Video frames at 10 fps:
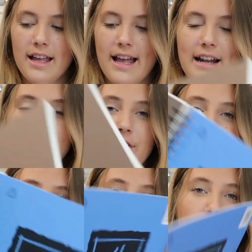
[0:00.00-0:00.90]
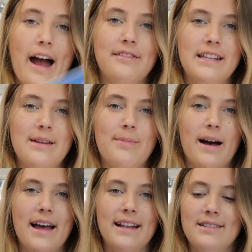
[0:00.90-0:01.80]
kind of a little bit crafty
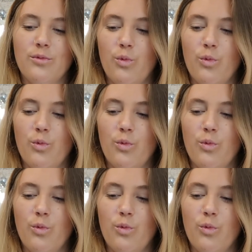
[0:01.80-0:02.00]
but